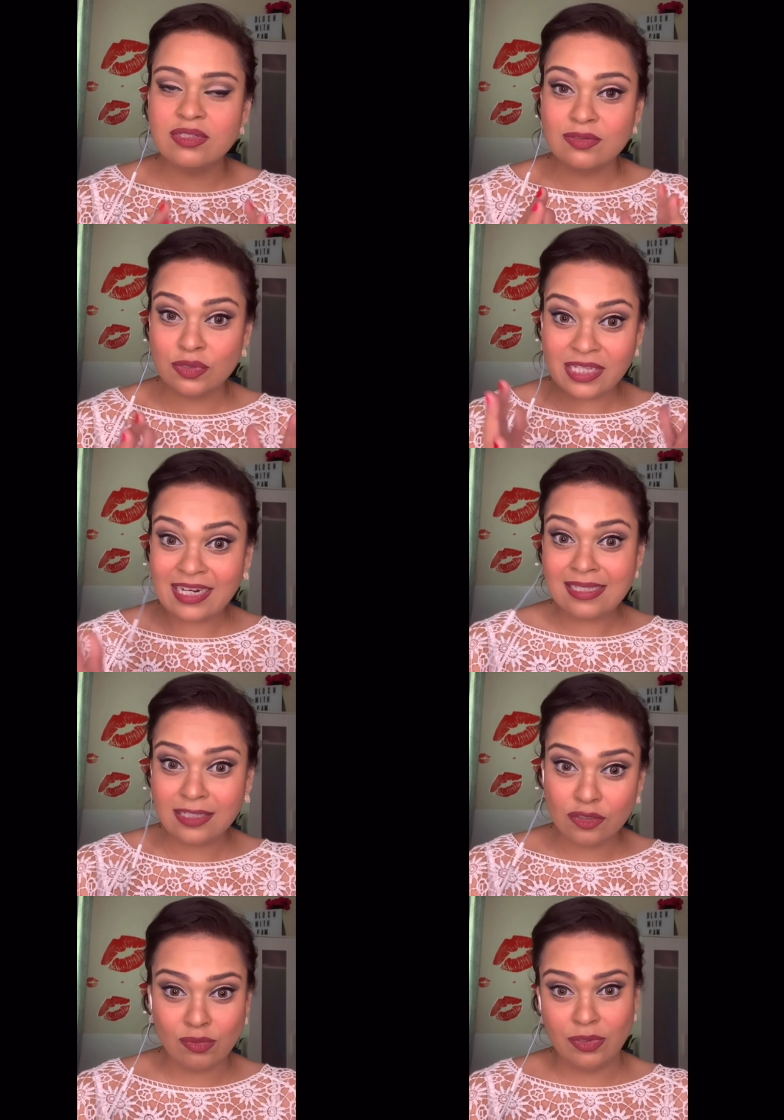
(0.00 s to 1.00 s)
the
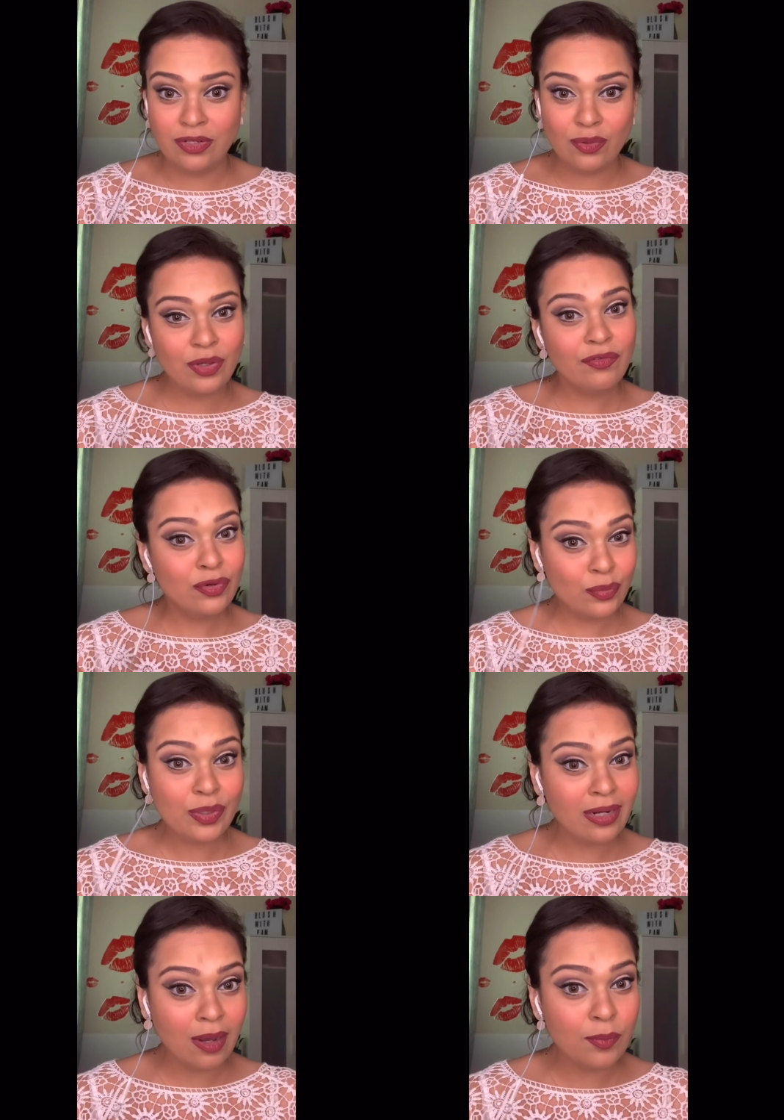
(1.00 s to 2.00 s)
reason to even
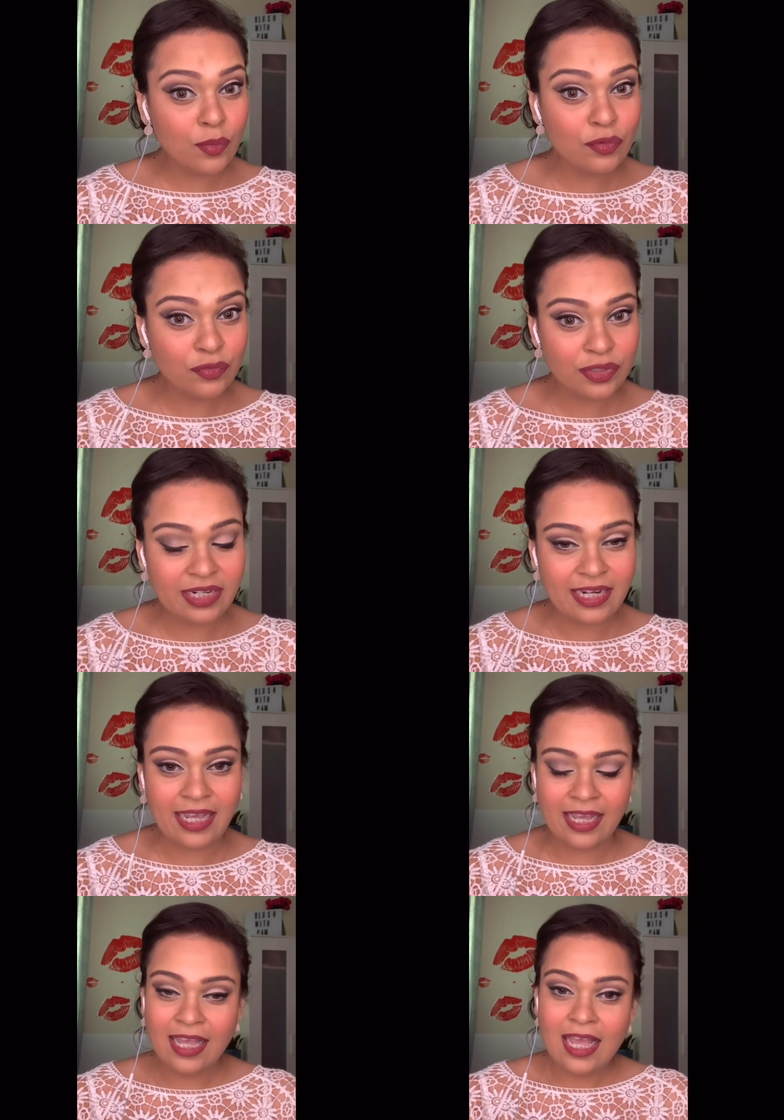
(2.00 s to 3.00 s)
ruin our mood for the
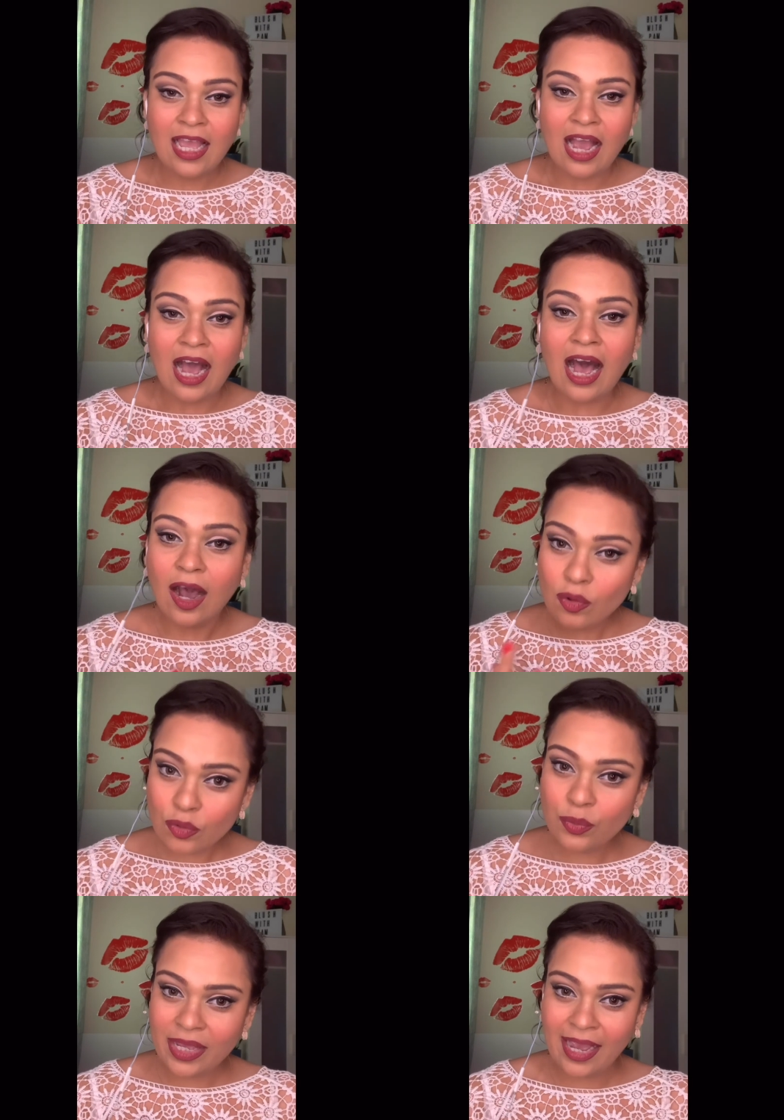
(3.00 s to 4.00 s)
day. How
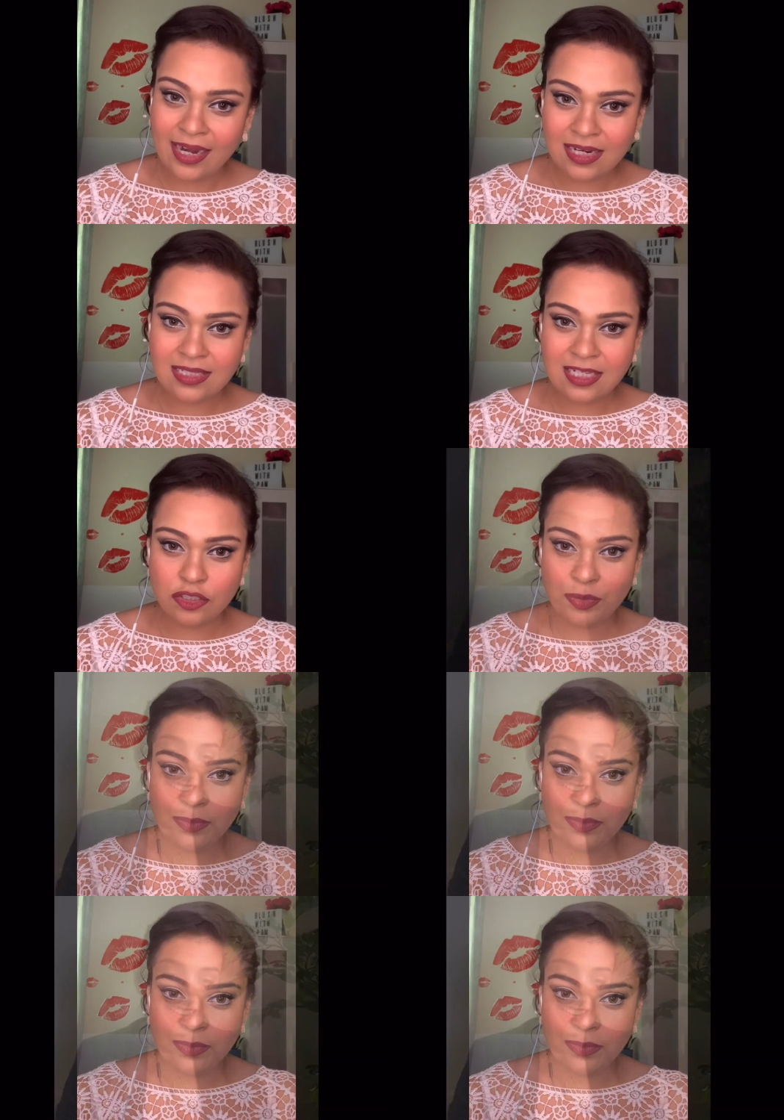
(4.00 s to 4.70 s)
do we handle such people?